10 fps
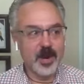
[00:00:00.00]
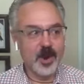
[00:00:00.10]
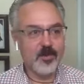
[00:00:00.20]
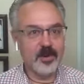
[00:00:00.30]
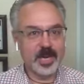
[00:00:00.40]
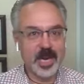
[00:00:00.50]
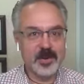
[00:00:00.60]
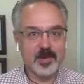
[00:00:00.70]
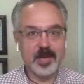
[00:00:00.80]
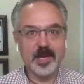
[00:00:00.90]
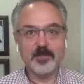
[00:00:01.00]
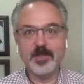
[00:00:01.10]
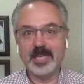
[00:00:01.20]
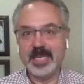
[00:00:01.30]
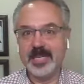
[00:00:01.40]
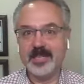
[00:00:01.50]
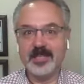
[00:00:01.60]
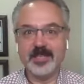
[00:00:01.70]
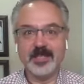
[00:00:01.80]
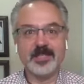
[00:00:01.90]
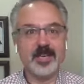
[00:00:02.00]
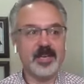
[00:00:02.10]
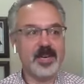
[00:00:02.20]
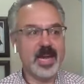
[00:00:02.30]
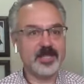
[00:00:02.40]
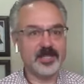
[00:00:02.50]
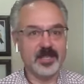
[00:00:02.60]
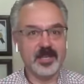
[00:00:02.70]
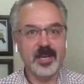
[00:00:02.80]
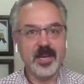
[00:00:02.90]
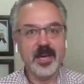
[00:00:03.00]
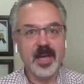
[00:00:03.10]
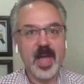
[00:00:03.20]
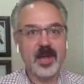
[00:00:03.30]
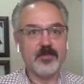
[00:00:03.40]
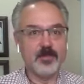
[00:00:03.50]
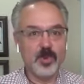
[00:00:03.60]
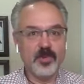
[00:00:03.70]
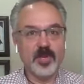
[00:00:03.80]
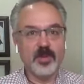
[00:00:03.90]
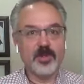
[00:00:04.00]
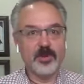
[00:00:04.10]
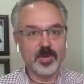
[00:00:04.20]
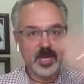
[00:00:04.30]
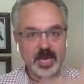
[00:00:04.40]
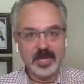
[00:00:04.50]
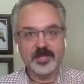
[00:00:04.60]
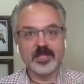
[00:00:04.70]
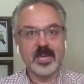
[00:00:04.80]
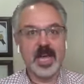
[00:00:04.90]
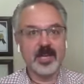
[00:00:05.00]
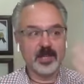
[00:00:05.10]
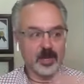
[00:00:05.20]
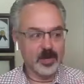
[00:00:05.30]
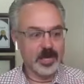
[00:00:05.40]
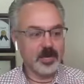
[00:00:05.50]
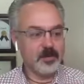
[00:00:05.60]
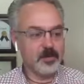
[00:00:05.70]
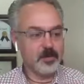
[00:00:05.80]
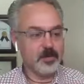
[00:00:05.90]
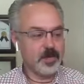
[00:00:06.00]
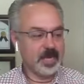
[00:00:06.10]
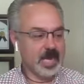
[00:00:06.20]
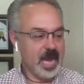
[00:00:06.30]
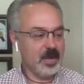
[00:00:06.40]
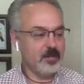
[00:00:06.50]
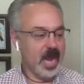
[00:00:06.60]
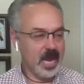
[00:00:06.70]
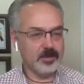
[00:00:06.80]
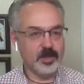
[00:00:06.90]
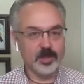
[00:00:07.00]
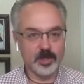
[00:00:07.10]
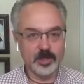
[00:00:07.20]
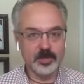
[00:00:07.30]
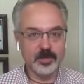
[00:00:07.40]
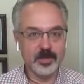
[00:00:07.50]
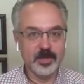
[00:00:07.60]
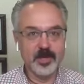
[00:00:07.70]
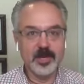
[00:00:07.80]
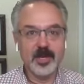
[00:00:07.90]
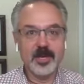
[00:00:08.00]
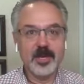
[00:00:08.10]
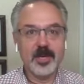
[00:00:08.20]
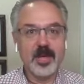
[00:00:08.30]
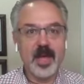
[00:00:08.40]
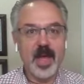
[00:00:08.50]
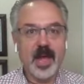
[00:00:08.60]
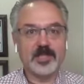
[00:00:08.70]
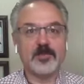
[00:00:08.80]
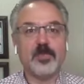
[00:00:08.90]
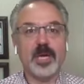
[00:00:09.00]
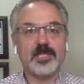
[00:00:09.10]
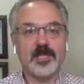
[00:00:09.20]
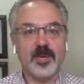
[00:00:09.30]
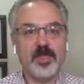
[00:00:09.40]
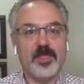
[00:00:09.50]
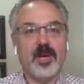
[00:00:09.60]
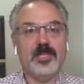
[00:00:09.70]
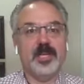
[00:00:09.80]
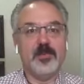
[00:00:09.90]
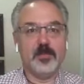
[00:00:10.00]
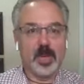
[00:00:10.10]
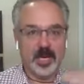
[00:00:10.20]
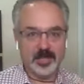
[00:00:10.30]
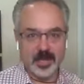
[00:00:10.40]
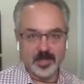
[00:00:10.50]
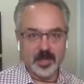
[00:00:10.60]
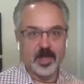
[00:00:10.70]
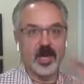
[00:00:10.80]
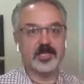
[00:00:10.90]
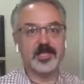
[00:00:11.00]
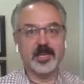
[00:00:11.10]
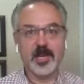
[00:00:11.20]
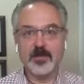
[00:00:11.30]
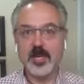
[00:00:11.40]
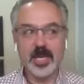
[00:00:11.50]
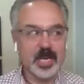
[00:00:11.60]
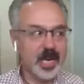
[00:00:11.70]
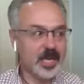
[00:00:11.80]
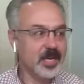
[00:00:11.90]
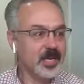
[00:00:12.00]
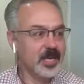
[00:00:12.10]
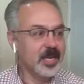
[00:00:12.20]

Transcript: They overcame a complete disconnection and moving through connection and learning became able to express their thoughts and process thoughts and communicate.